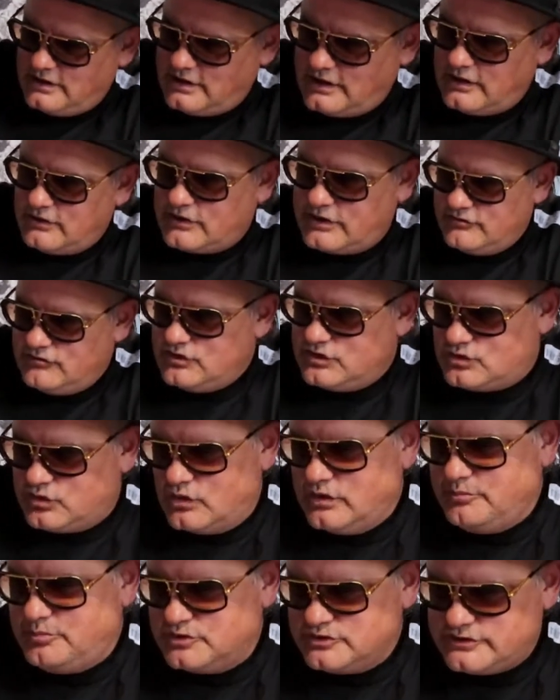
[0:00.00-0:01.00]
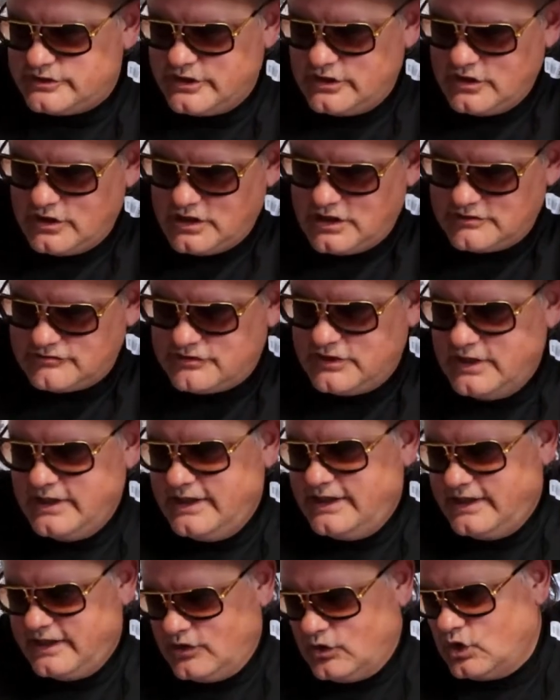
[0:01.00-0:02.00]
I'll give you 20% off,
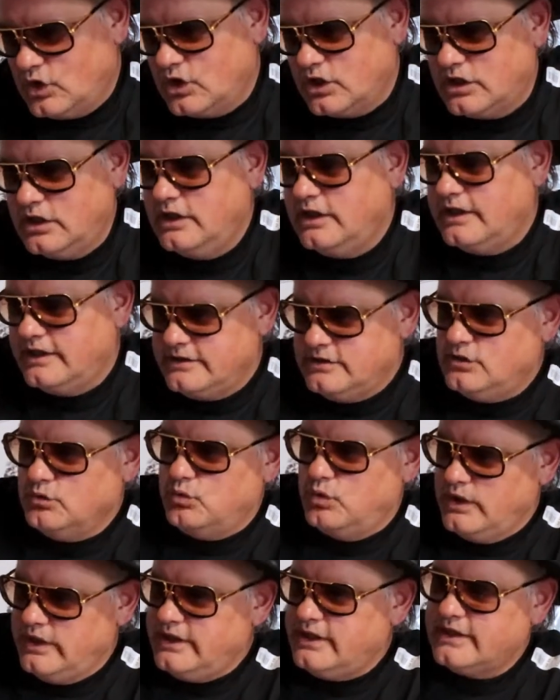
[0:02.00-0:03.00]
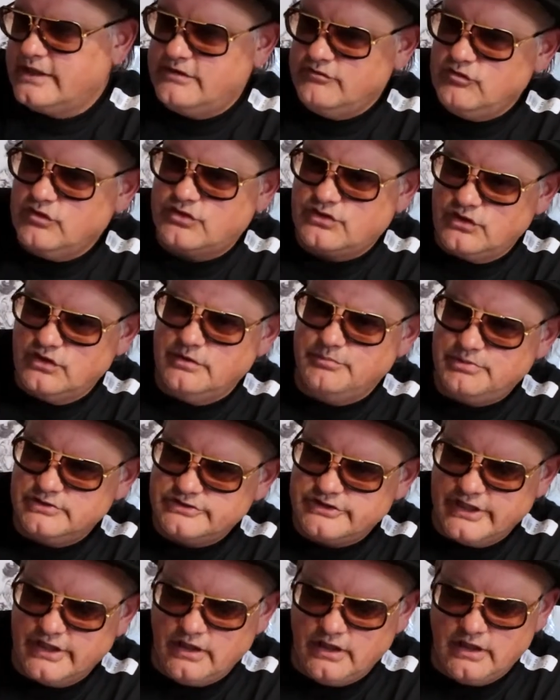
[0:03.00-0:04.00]
or you win, I'll give you
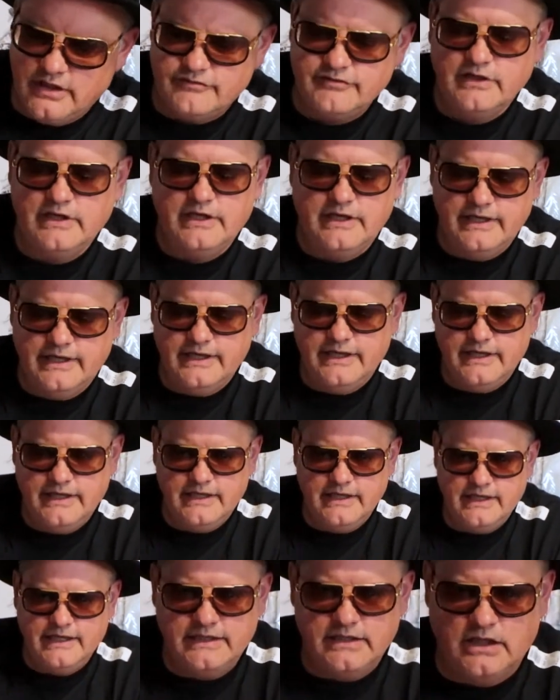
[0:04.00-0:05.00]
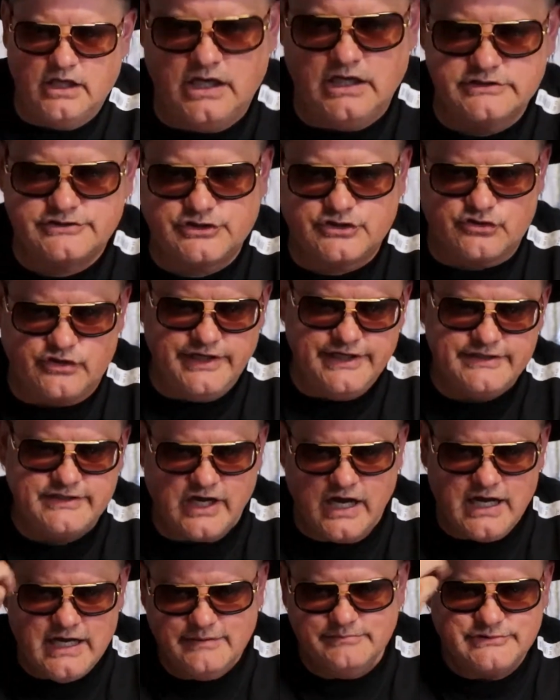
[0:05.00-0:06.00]
30% off. And I lost 3
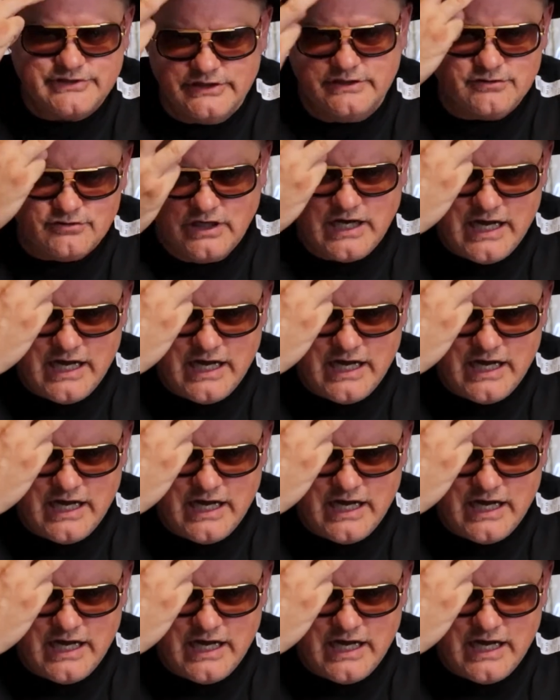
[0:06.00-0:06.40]
times in a